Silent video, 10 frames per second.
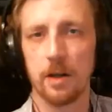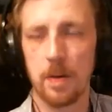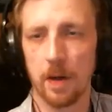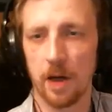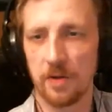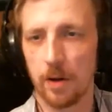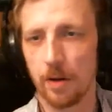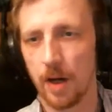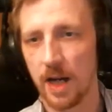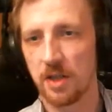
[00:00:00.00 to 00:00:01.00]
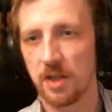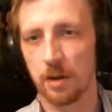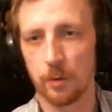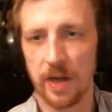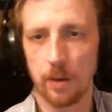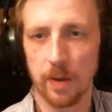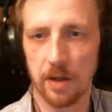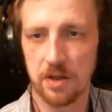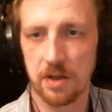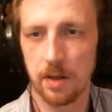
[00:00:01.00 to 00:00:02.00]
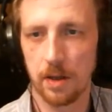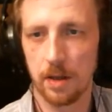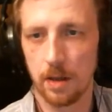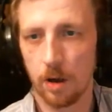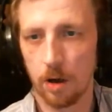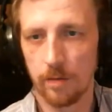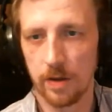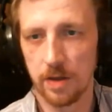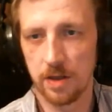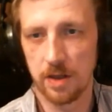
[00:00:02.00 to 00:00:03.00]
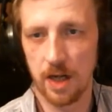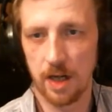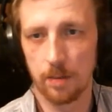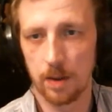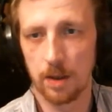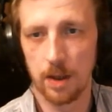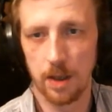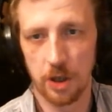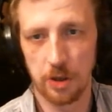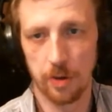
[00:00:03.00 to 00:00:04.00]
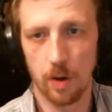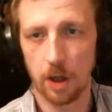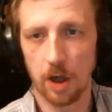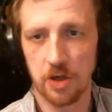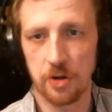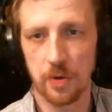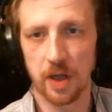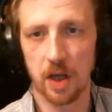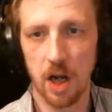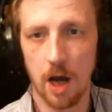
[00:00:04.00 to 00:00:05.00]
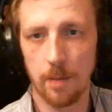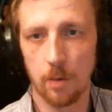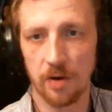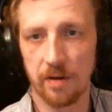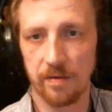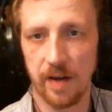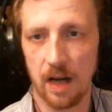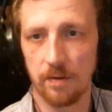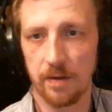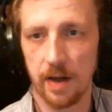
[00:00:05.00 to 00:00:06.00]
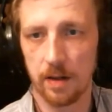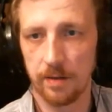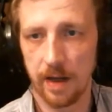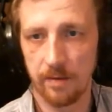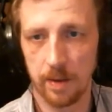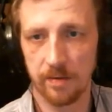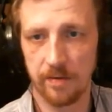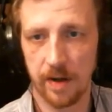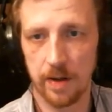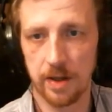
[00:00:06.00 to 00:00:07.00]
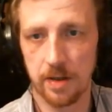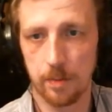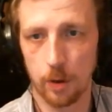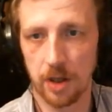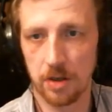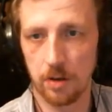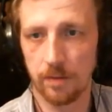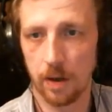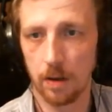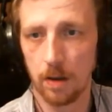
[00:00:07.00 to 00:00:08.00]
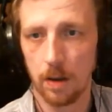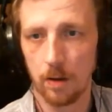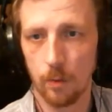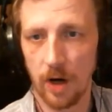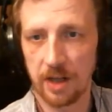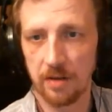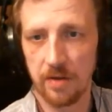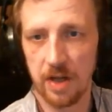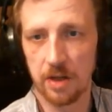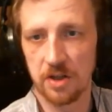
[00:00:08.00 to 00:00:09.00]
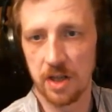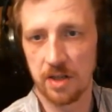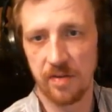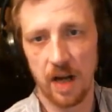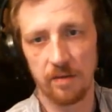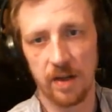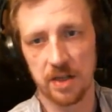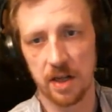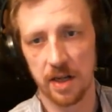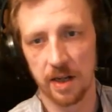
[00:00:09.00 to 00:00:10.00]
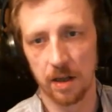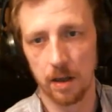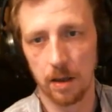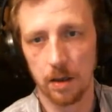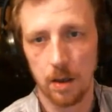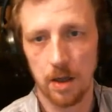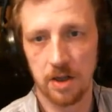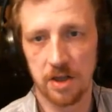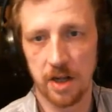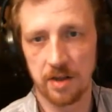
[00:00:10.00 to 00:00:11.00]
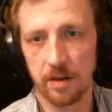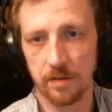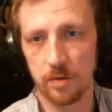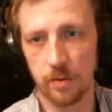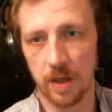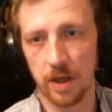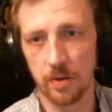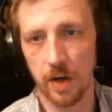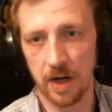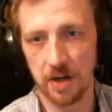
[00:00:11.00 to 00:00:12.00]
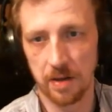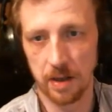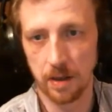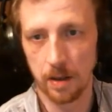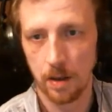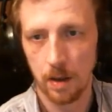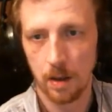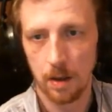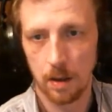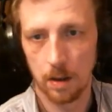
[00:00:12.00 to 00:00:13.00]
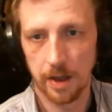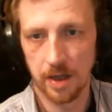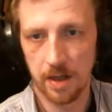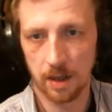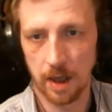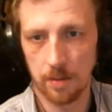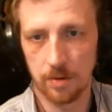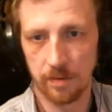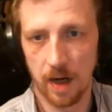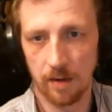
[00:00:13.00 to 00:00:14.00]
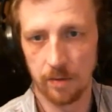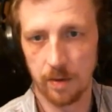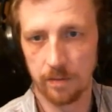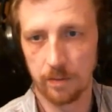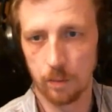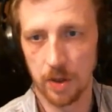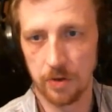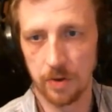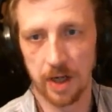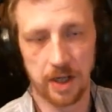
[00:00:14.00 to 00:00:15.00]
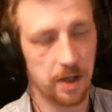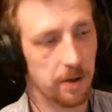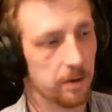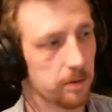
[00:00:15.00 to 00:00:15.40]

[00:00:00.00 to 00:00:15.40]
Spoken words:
people out there are actually agreeing with us. Harv is saying, Oculus are doing a lot more than Valve. They have been very disappointing so far. Reckon VR says Valve has little incentive to really do anything. They sell games to Vive and Rift. What do they care?